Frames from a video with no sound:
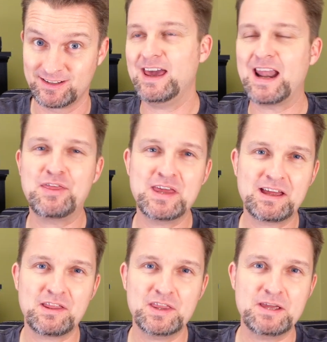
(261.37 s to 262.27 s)
And I
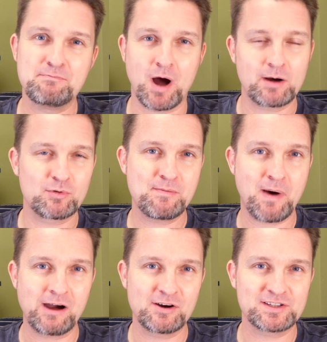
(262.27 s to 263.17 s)
think the Barbary
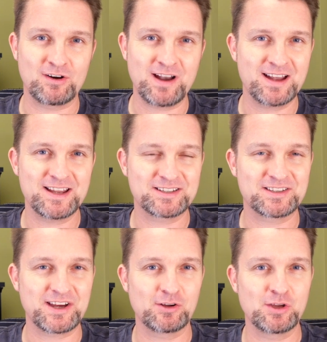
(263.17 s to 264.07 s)
Pirates are not
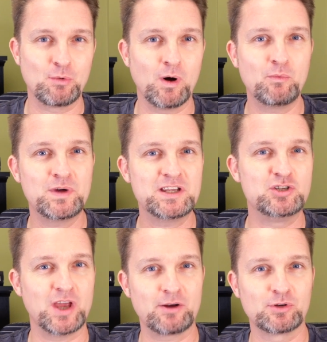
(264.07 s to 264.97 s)
necessarily what we
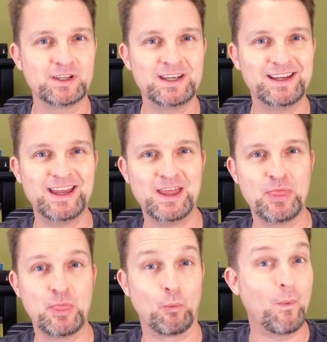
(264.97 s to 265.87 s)
generally
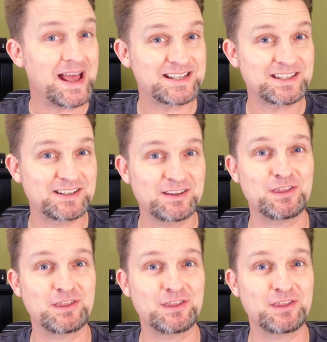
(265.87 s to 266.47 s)
in the West